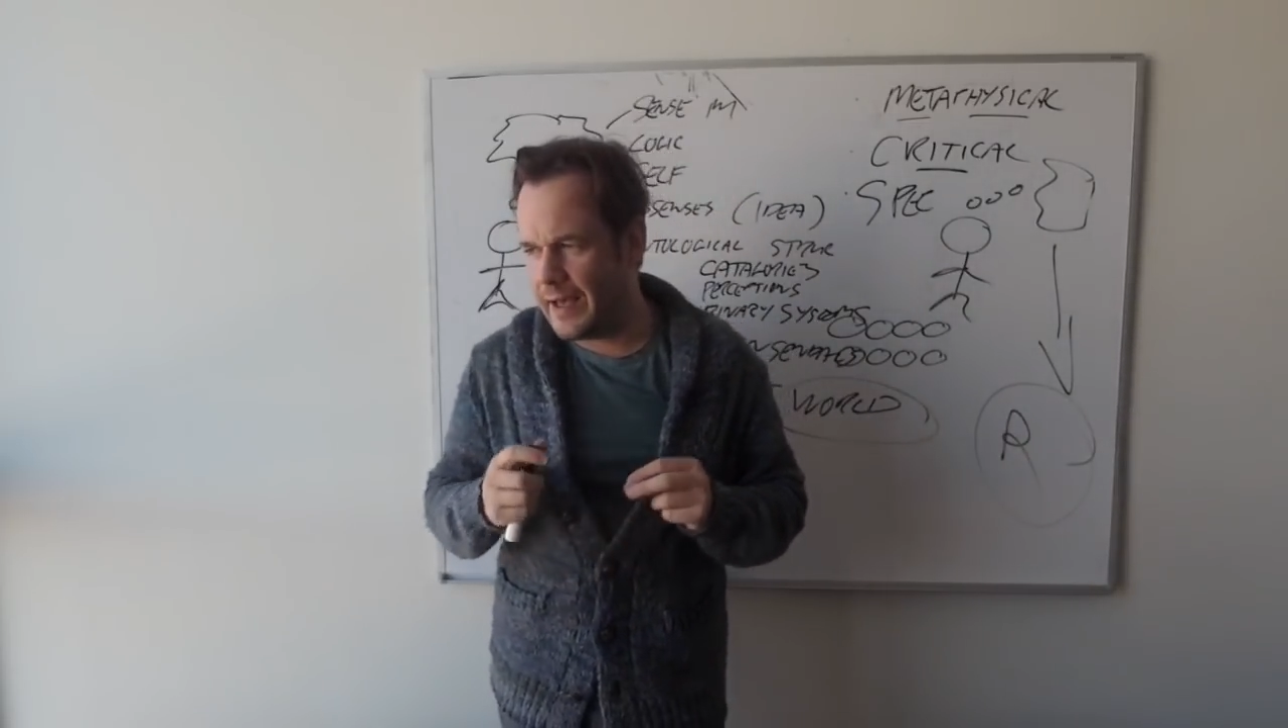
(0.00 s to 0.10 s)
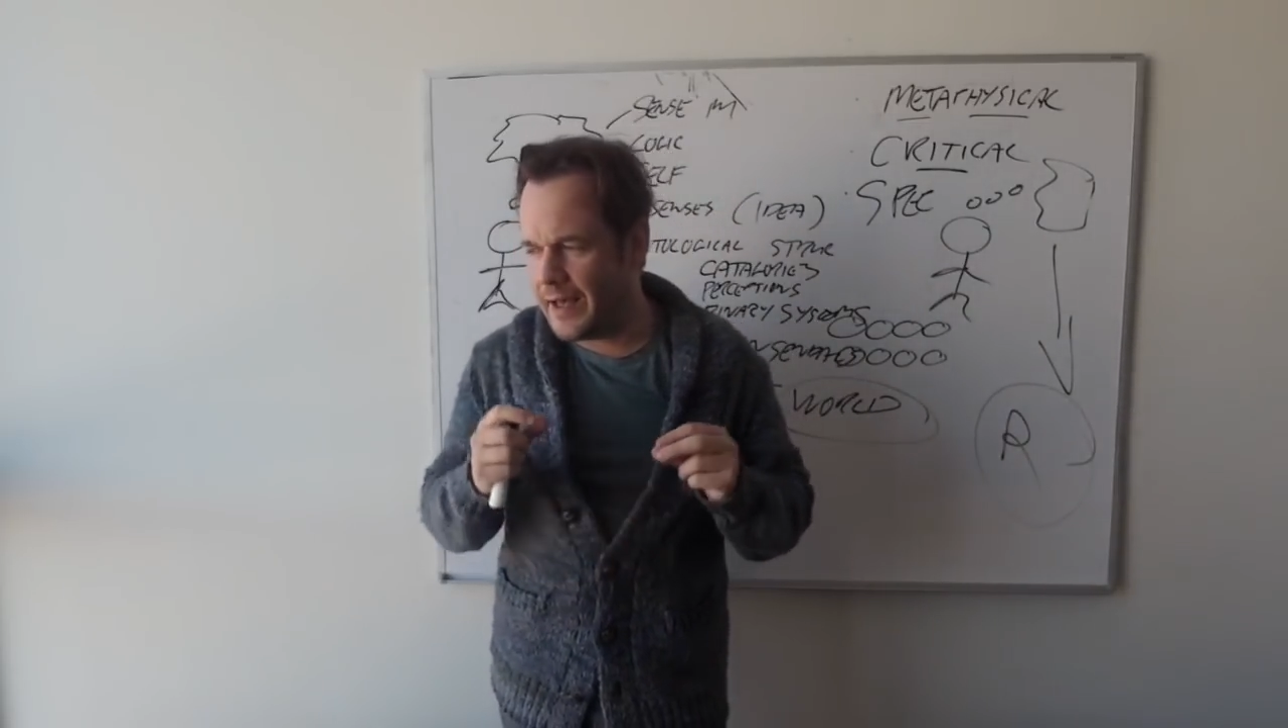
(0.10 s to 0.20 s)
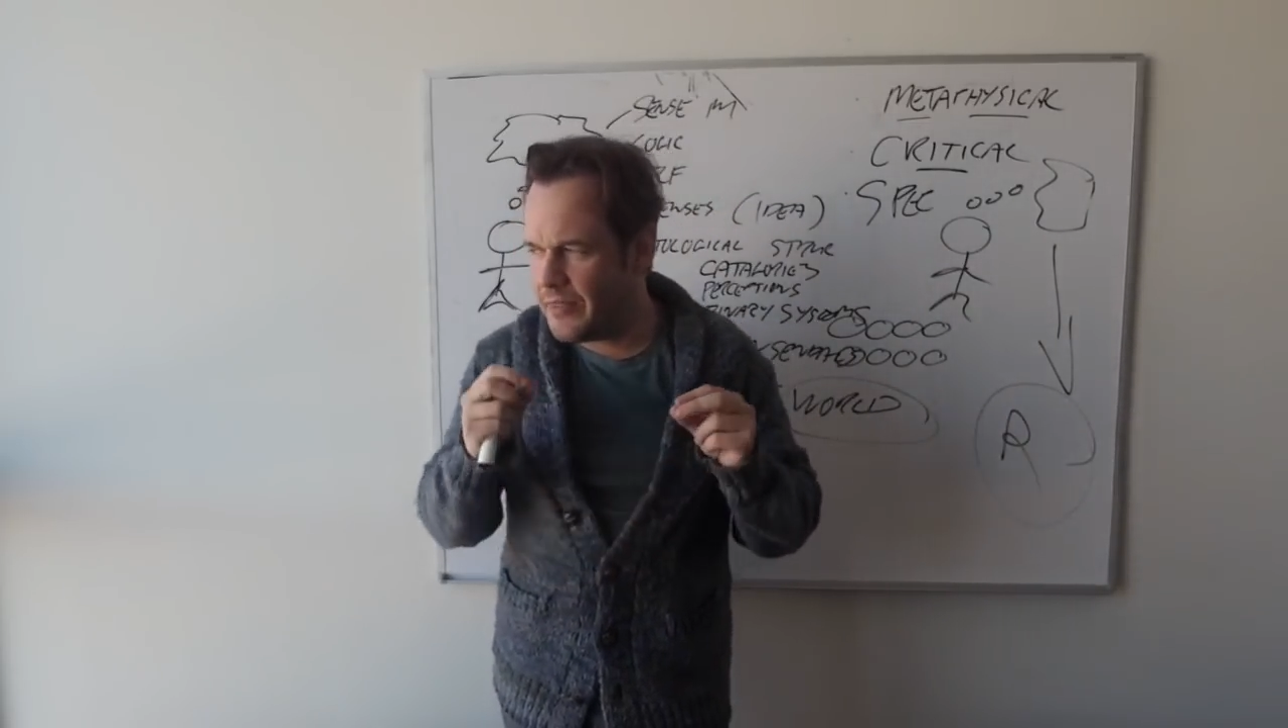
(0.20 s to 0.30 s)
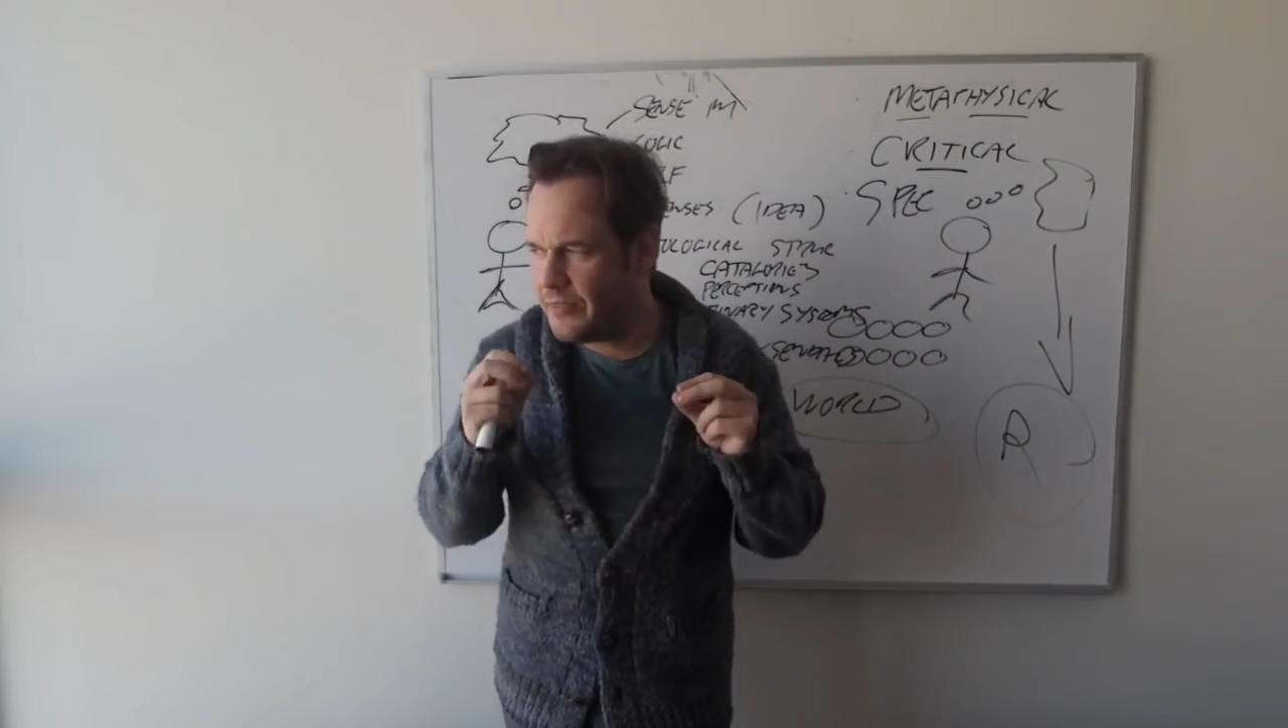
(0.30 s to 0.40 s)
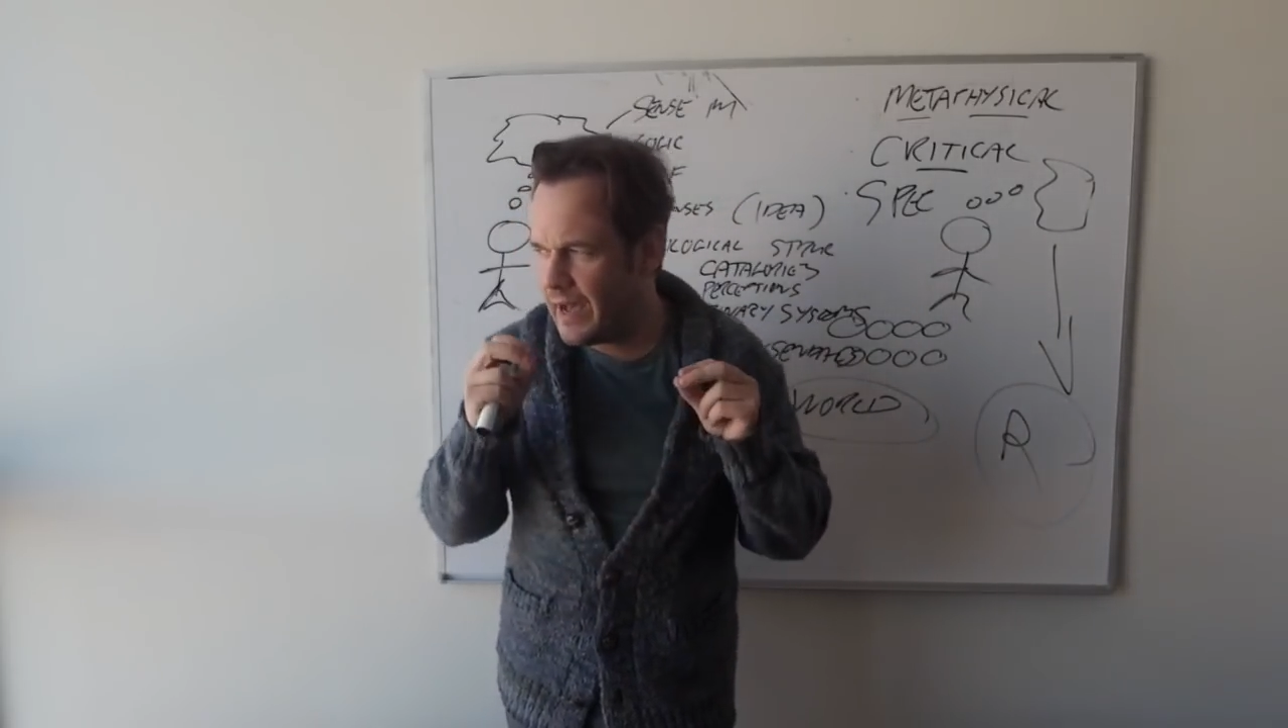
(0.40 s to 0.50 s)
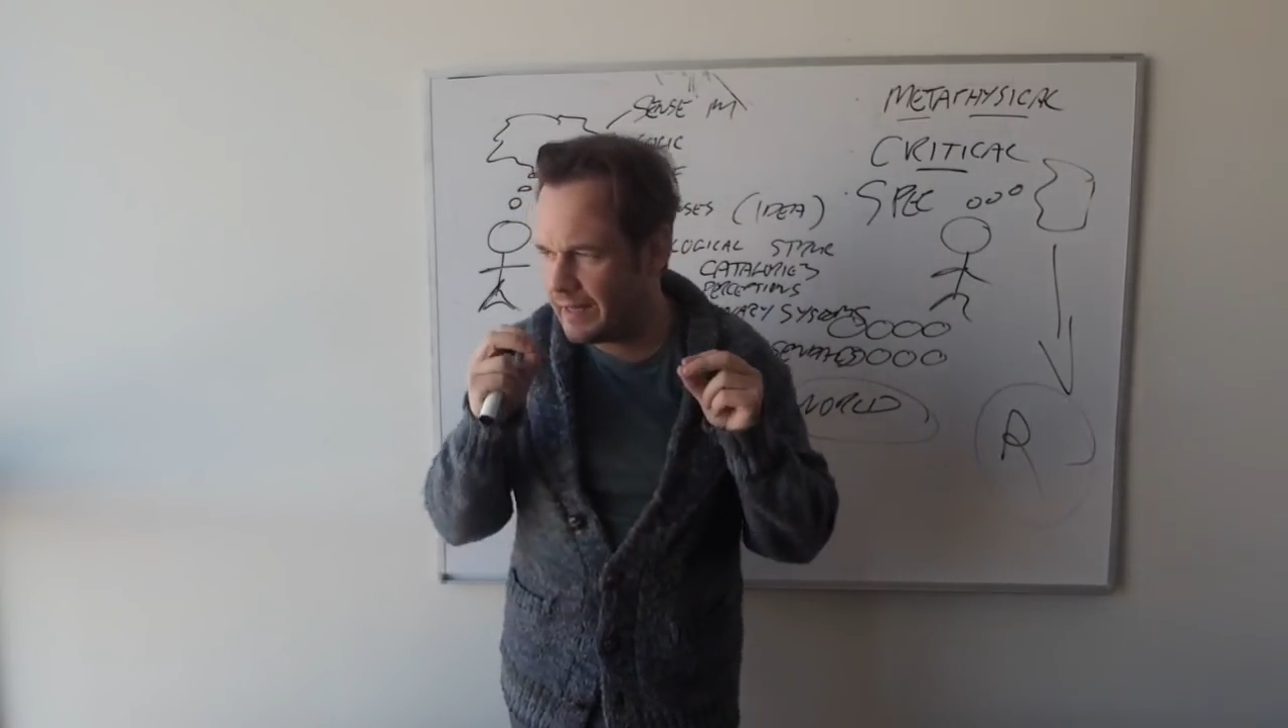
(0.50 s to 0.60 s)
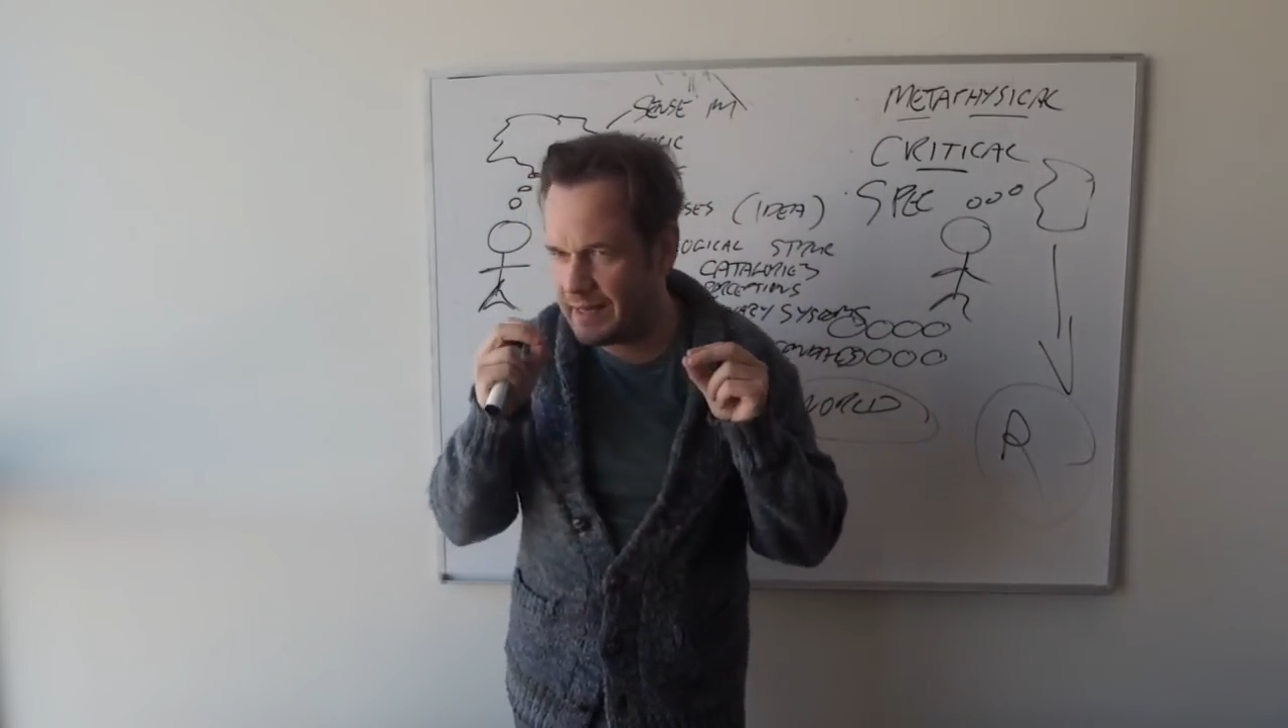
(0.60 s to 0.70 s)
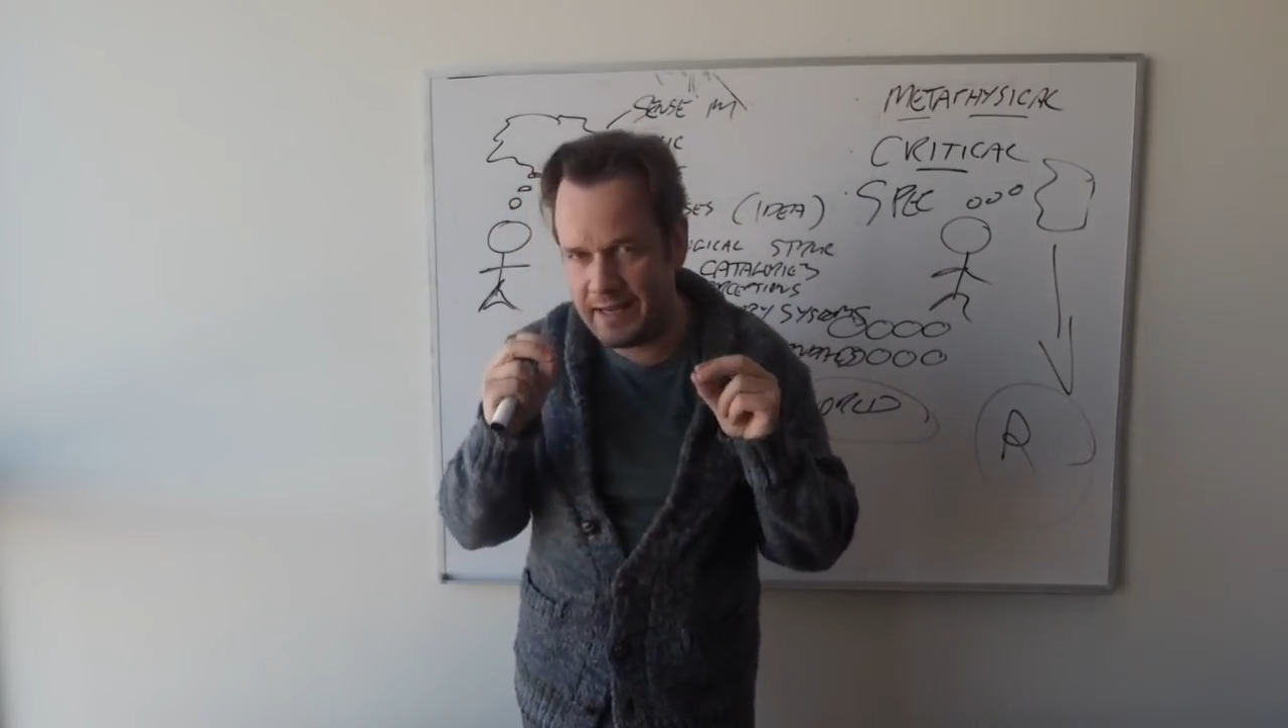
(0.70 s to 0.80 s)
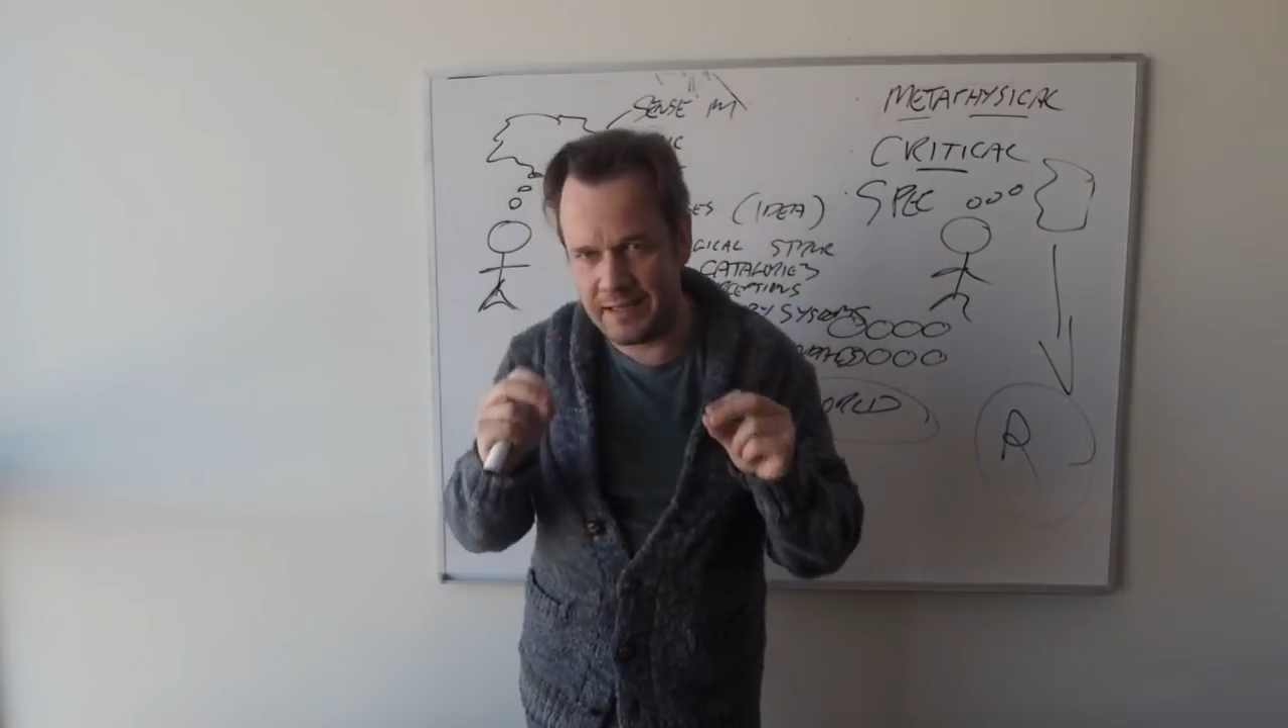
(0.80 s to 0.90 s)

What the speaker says: that it